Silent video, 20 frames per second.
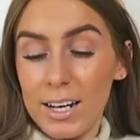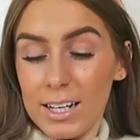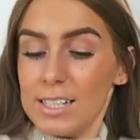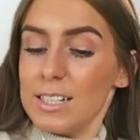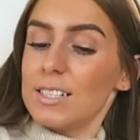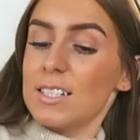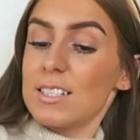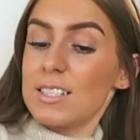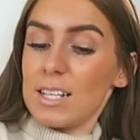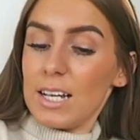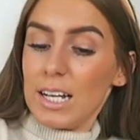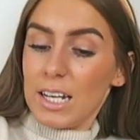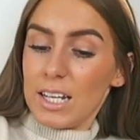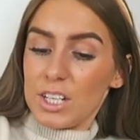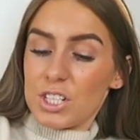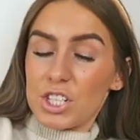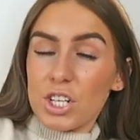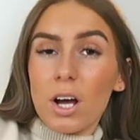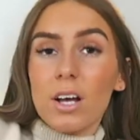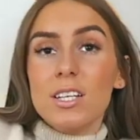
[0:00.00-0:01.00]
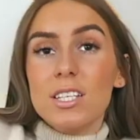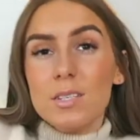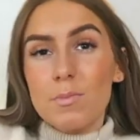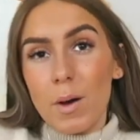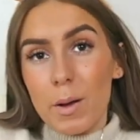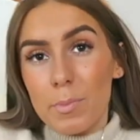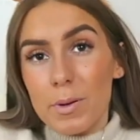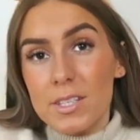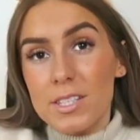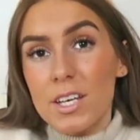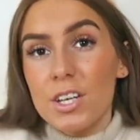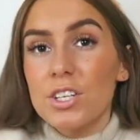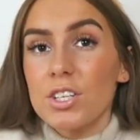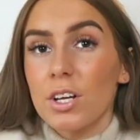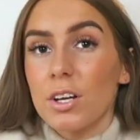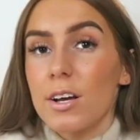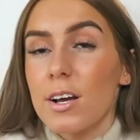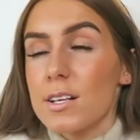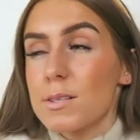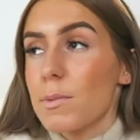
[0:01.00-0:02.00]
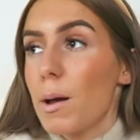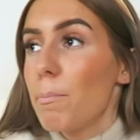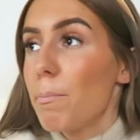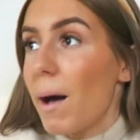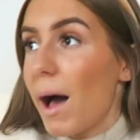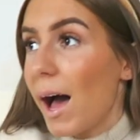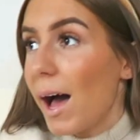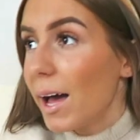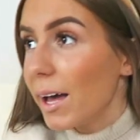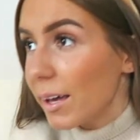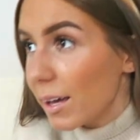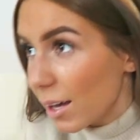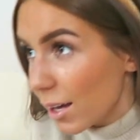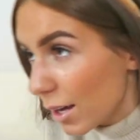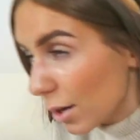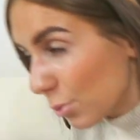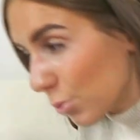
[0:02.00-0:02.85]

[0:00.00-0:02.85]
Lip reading: I need to slightly adjust my position because my back